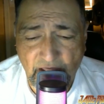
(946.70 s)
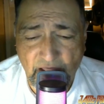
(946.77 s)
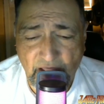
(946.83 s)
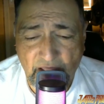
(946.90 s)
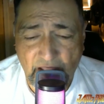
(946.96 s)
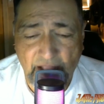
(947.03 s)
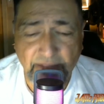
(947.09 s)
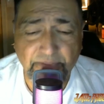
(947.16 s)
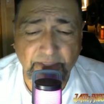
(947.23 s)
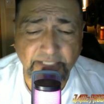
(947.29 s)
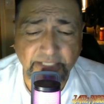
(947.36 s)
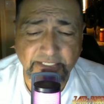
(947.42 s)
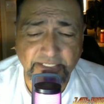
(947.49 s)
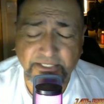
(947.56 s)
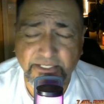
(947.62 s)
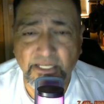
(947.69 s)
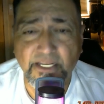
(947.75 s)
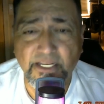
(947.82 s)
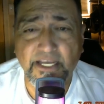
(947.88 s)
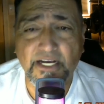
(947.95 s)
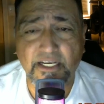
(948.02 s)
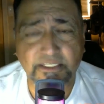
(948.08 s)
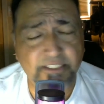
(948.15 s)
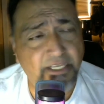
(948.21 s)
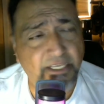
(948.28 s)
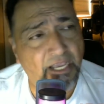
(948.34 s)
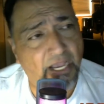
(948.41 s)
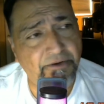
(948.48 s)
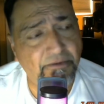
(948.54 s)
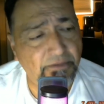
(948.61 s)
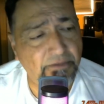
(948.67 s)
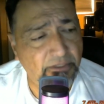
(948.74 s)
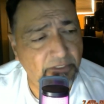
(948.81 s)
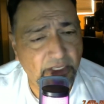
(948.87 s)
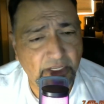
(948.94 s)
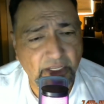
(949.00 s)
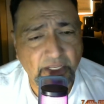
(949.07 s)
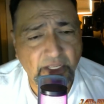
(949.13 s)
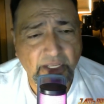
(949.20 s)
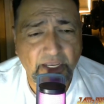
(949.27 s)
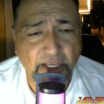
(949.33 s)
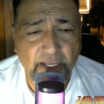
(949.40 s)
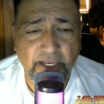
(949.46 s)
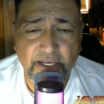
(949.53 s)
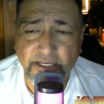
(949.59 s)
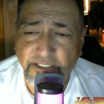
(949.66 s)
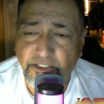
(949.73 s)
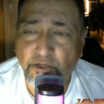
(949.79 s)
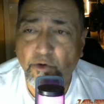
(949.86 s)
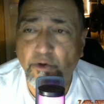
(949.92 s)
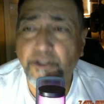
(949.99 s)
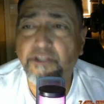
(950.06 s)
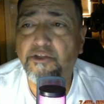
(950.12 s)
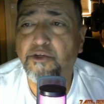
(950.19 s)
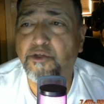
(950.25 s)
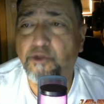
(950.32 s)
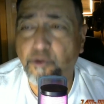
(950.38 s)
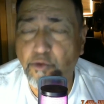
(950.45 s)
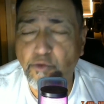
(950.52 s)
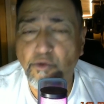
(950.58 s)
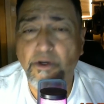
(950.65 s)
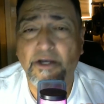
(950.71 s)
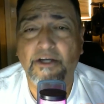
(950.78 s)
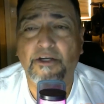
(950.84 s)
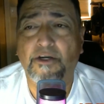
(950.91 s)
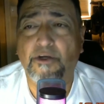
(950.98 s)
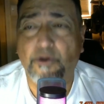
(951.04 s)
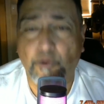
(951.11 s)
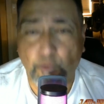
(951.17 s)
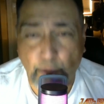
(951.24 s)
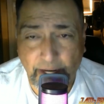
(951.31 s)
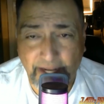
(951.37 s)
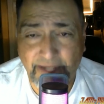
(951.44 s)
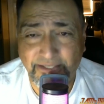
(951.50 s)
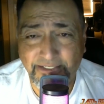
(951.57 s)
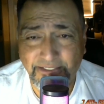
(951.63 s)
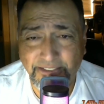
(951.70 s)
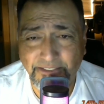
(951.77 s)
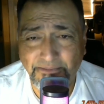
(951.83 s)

I think Cecilia Castillano is going to do great.